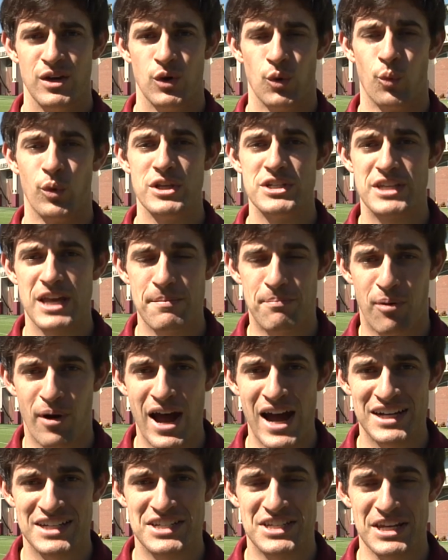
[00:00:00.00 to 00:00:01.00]
Wednesday
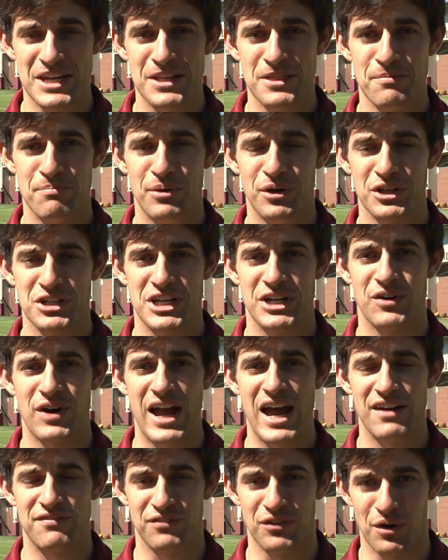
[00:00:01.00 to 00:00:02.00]
practice in the books here
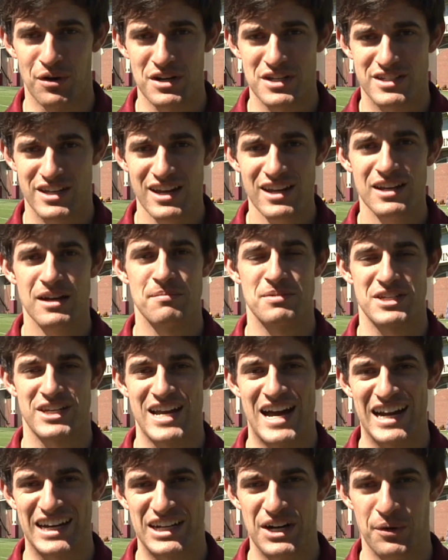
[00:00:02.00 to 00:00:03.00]
at Florida State. I'm
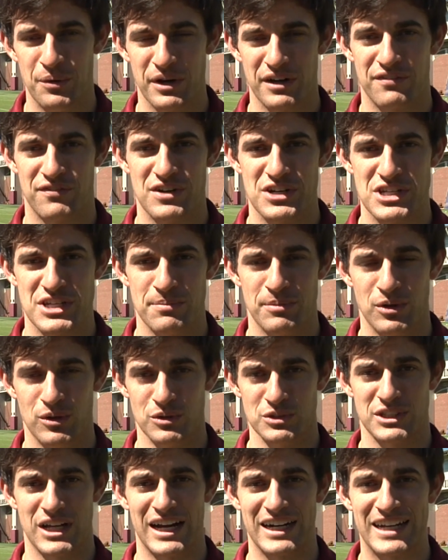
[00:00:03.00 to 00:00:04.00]
Scott Kotick for
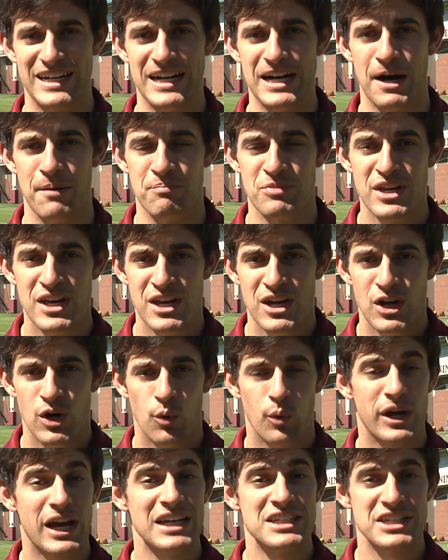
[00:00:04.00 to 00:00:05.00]
Seminoles.com.
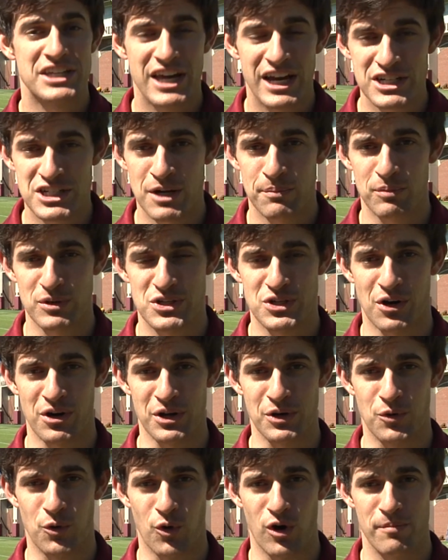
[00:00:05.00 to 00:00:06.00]
We got to catch up with
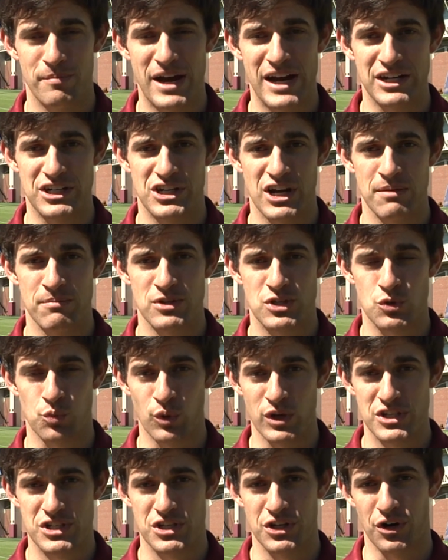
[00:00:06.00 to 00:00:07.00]
starting quarterback Jameis
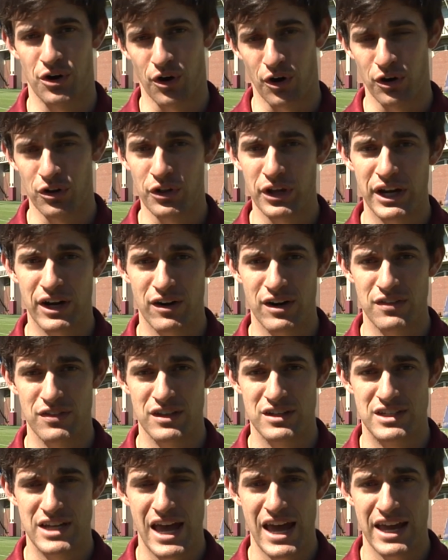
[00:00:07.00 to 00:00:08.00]
Winston earlier in
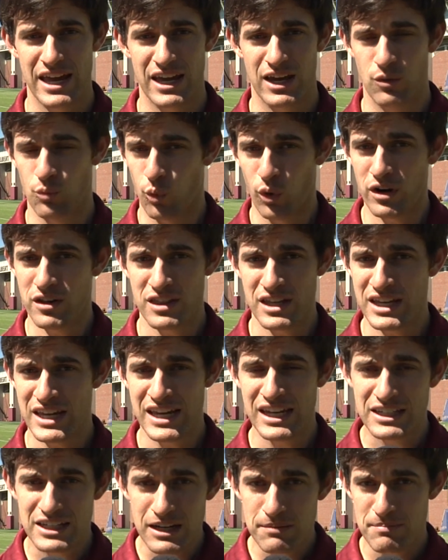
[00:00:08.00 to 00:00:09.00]
the day, and one thing
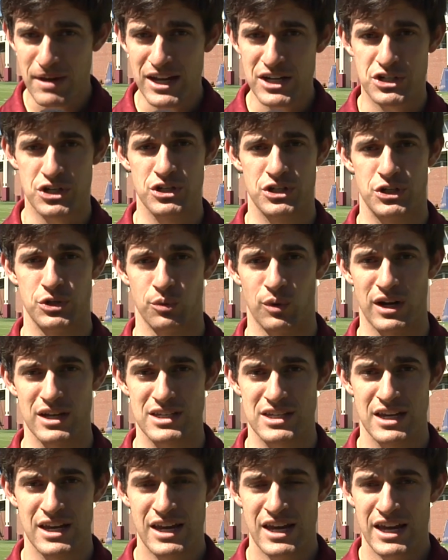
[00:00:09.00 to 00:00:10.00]
he did mention to
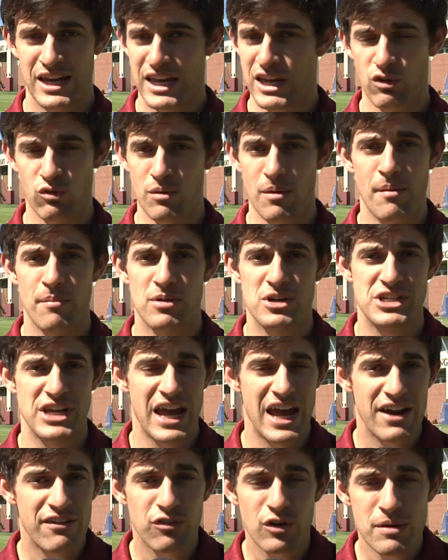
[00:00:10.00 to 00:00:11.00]
us, he remembers
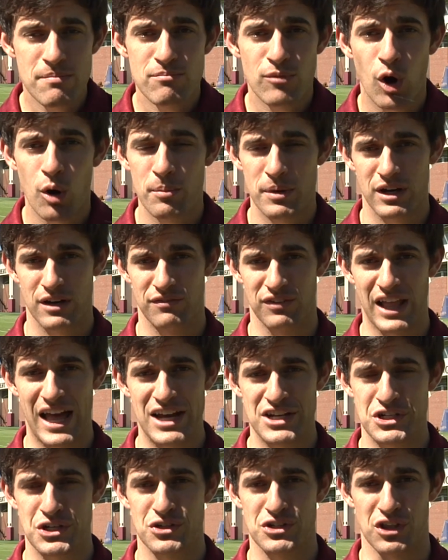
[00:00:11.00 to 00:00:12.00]
every moment of
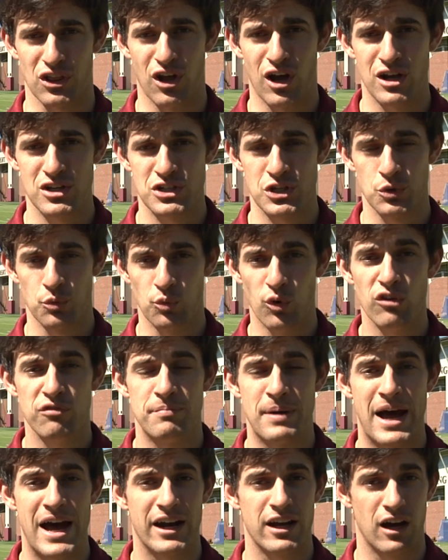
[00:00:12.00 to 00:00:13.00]
last year's loss to the
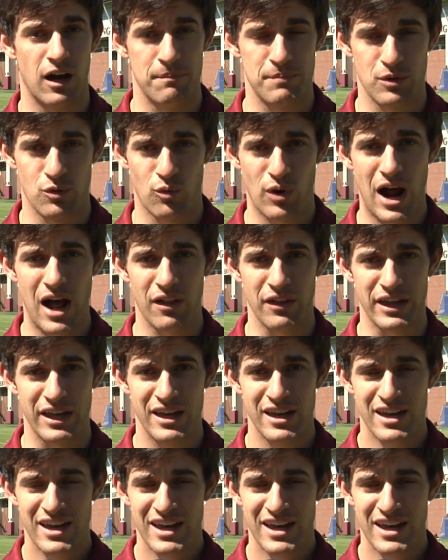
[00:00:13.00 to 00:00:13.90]
Wolfpack up in Raleigh